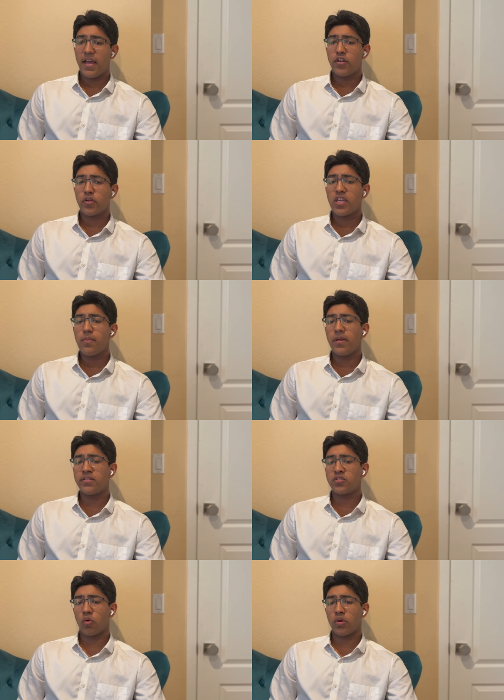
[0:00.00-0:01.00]
to keep
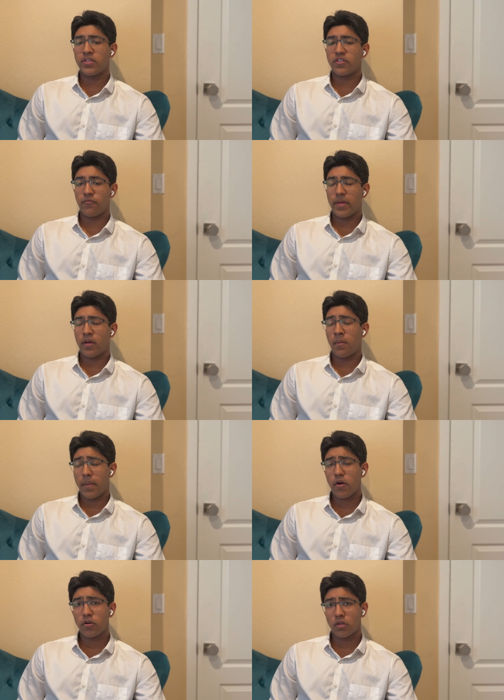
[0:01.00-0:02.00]
his stories of, ma- of
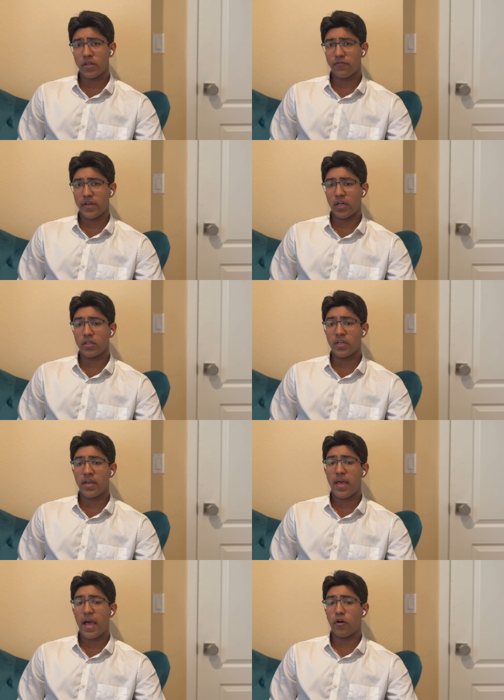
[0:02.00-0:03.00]
marital infidelity
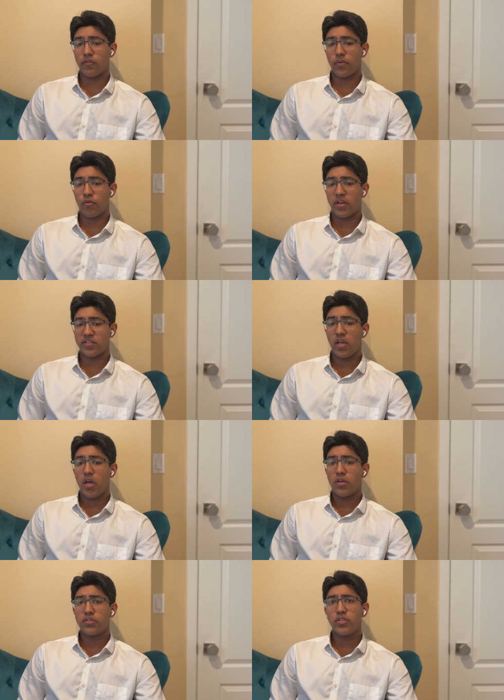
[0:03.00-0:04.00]
out of the press
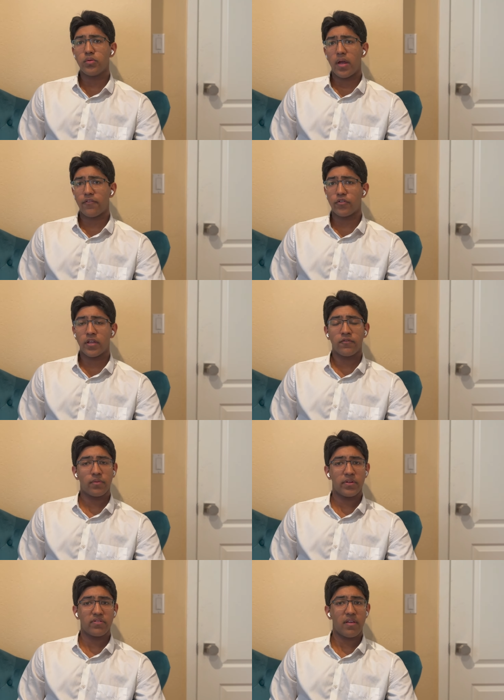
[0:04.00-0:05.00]
soon after the
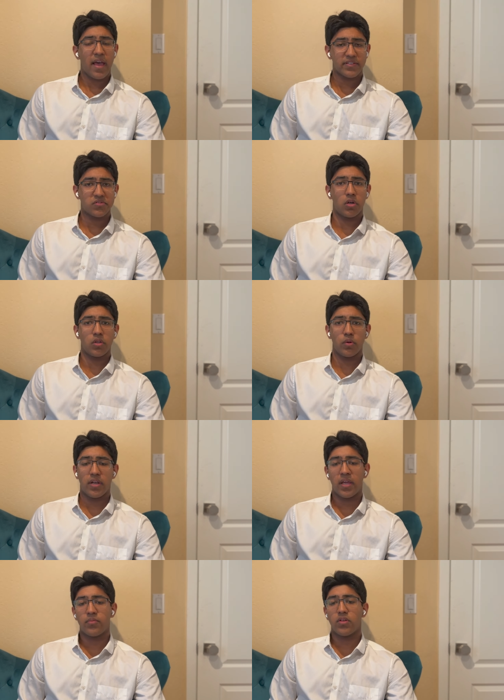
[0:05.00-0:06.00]
infamous Access Hollywood
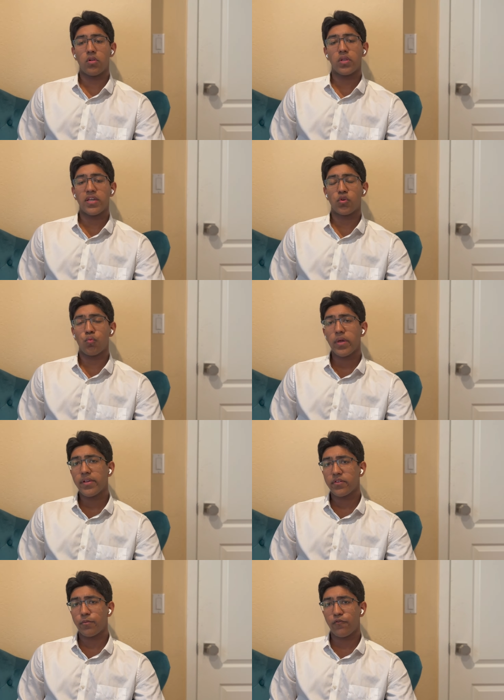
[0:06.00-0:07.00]
tapes leaked
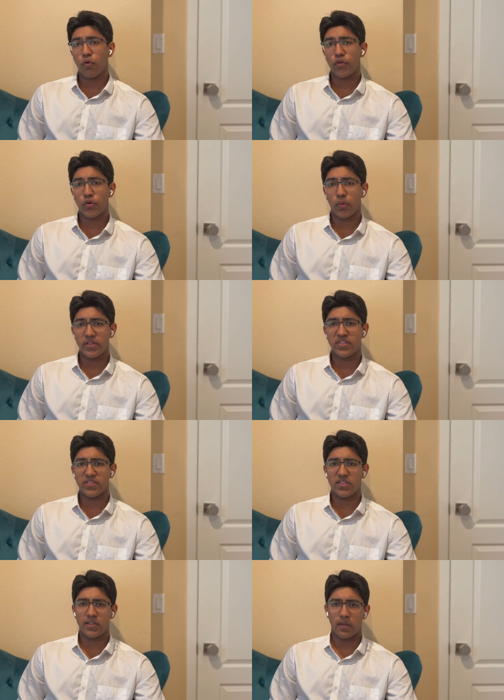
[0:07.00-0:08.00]
weeks before the
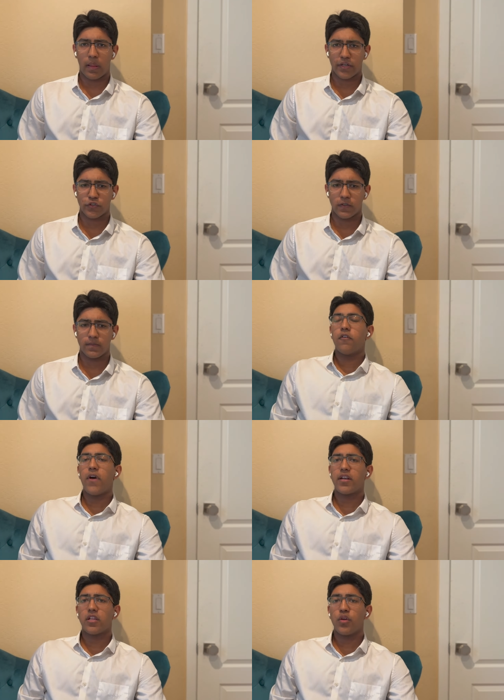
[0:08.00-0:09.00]
2016 election.
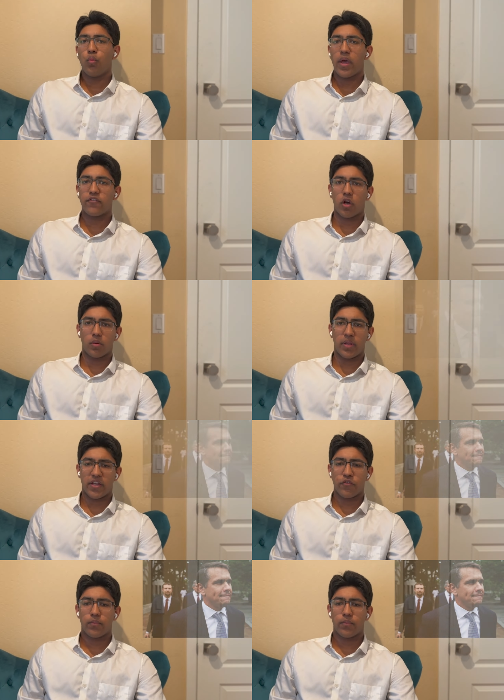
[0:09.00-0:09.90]
Finally, we have Todd Blanche,